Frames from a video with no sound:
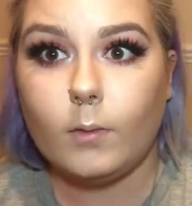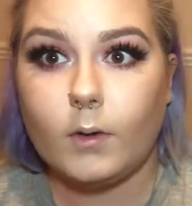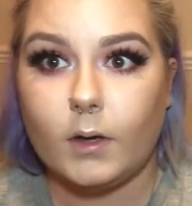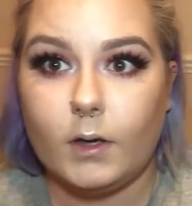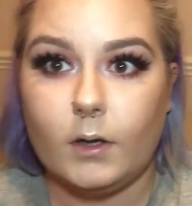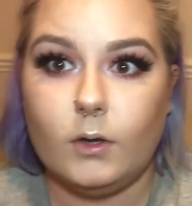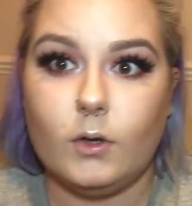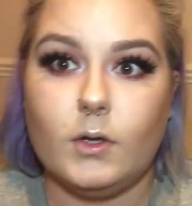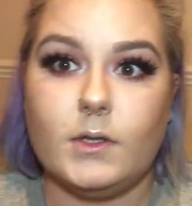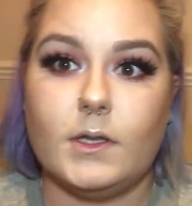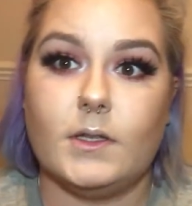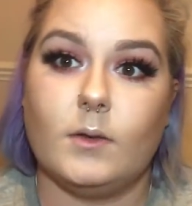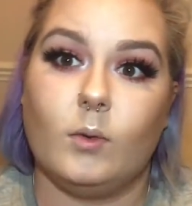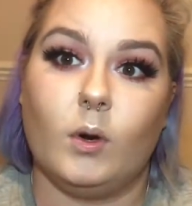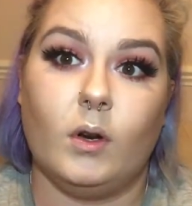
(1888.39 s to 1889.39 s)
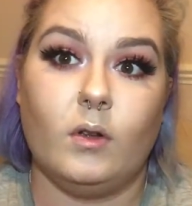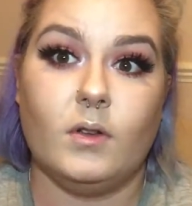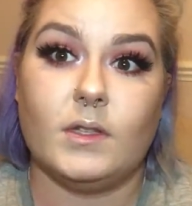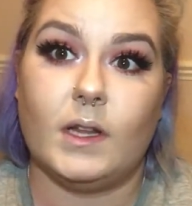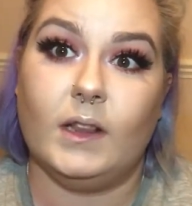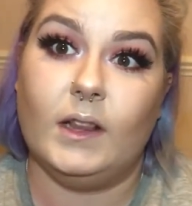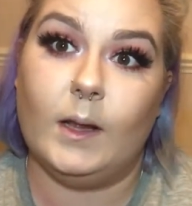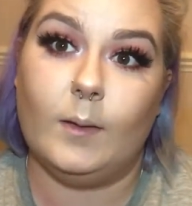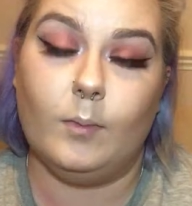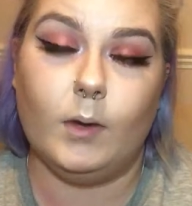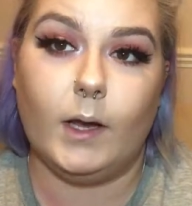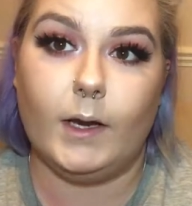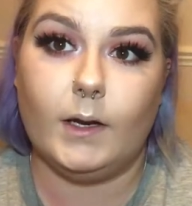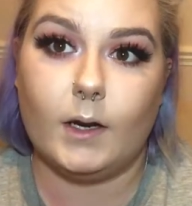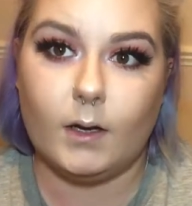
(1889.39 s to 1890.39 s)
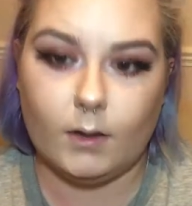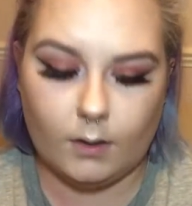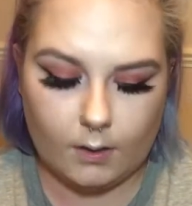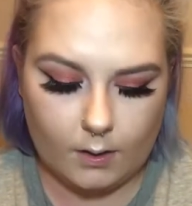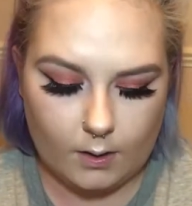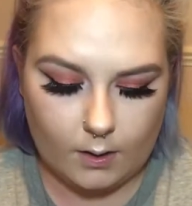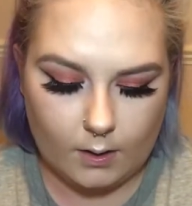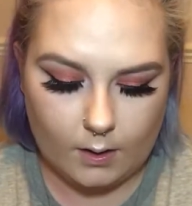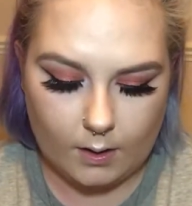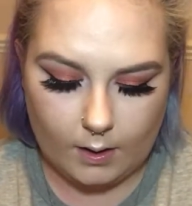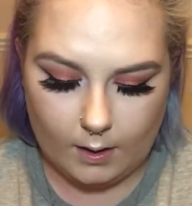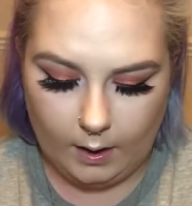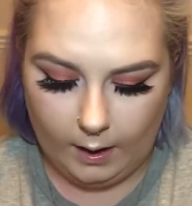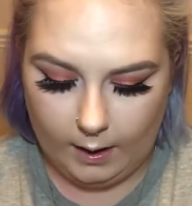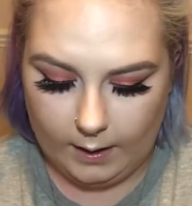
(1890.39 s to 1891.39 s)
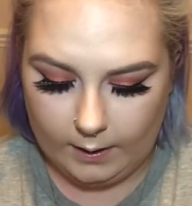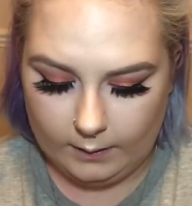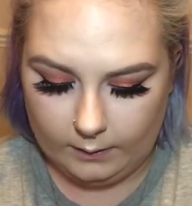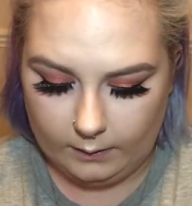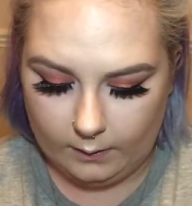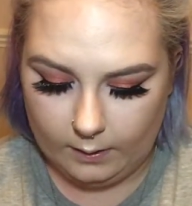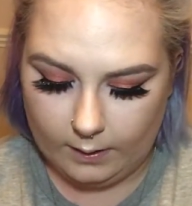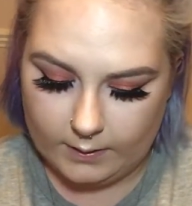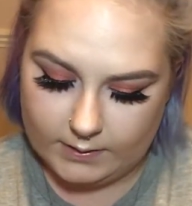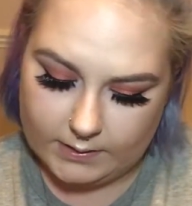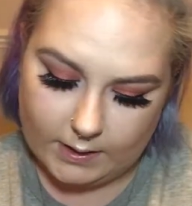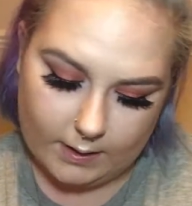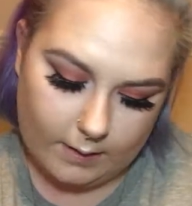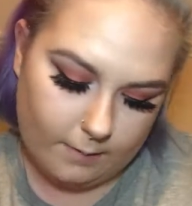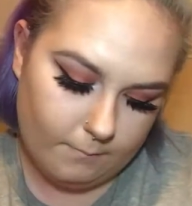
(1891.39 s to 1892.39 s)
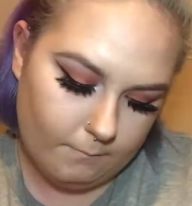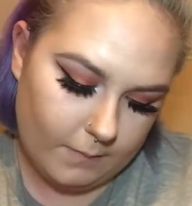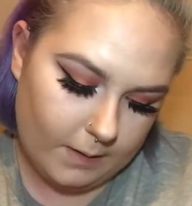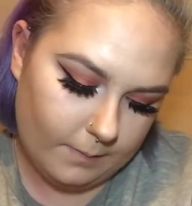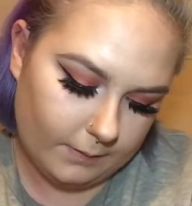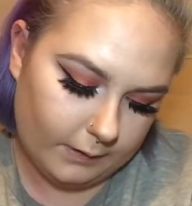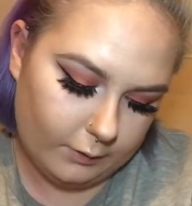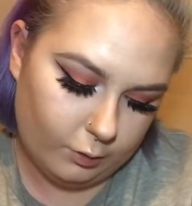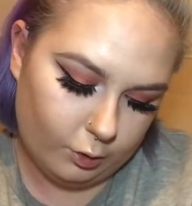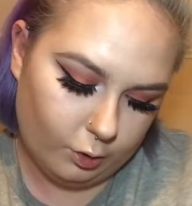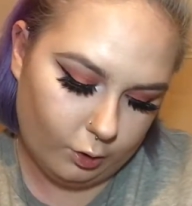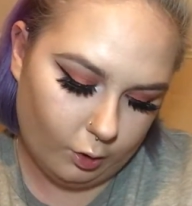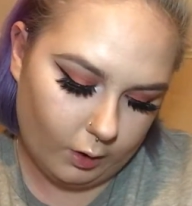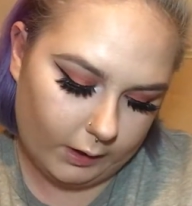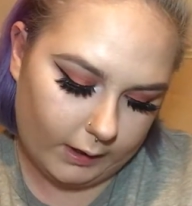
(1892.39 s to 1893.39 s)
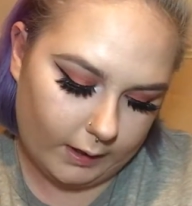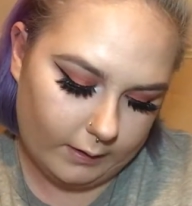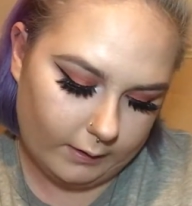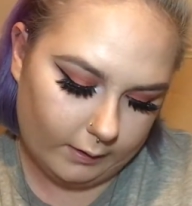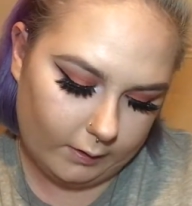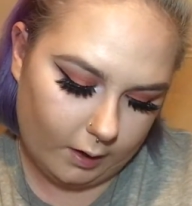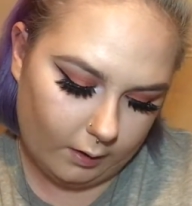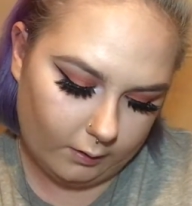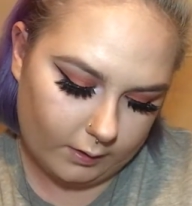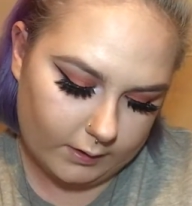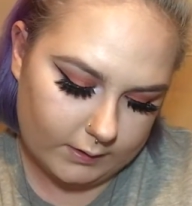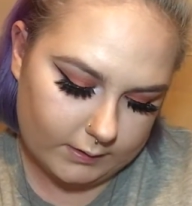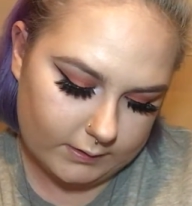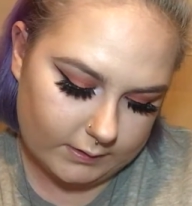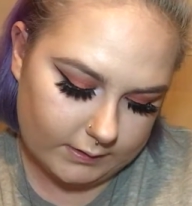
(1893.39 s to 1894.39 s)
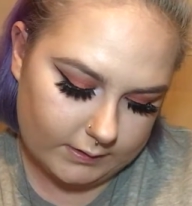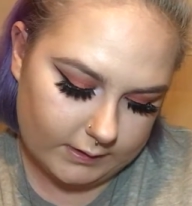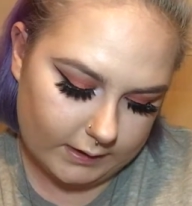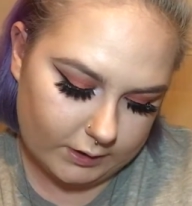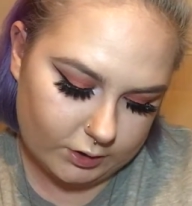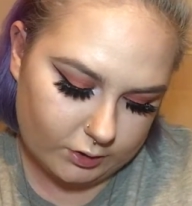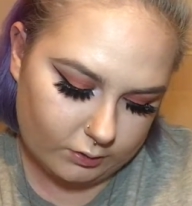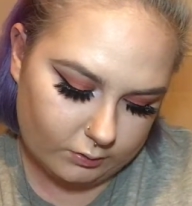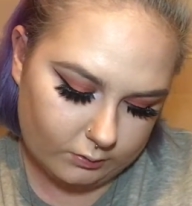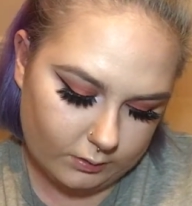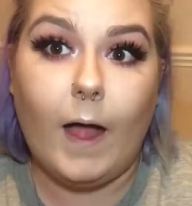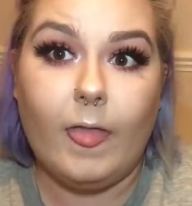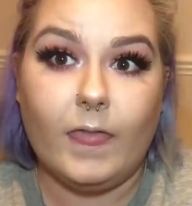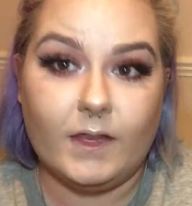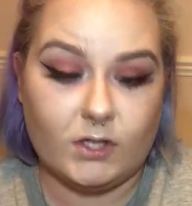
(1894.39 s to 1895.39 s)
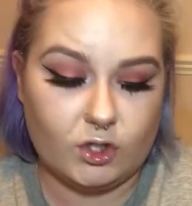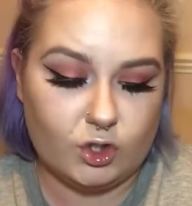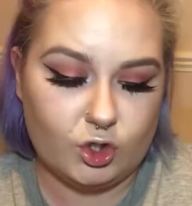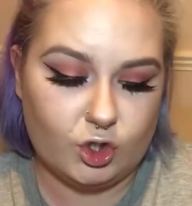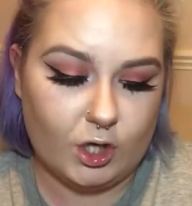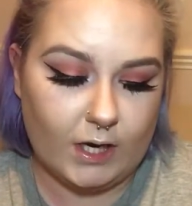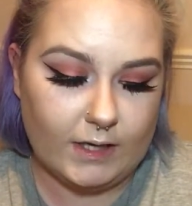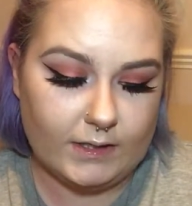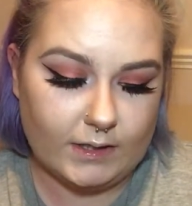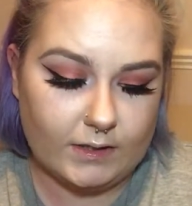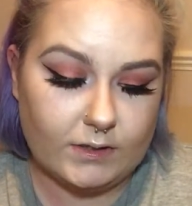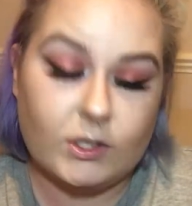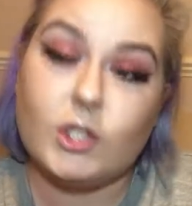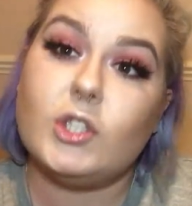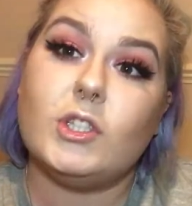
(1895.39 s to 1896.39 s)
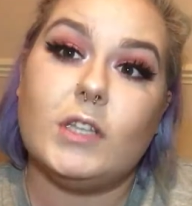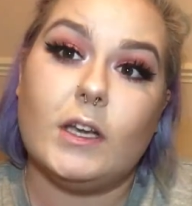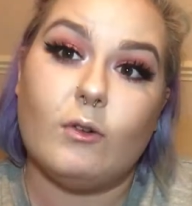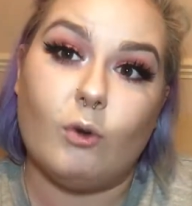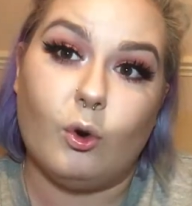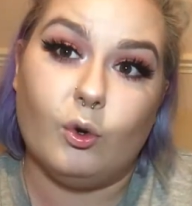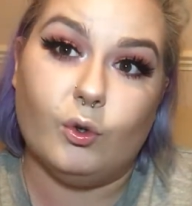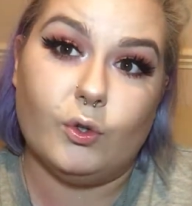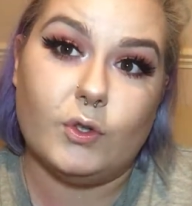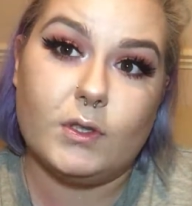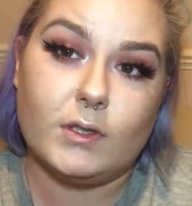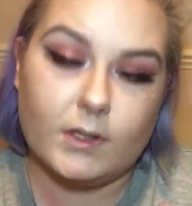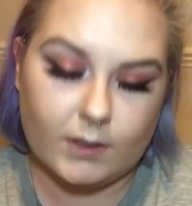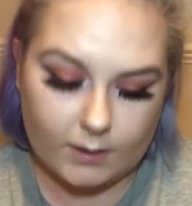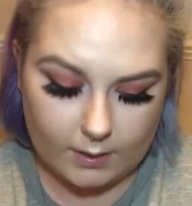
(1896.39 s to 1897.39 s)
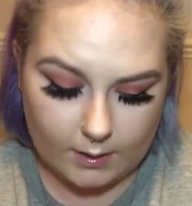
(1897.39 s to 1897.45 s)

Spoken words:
I'm going to use is I'm going to use a lip liner, and it's the Maybelline New York in the colour Sensational in the shade Dusty Rose.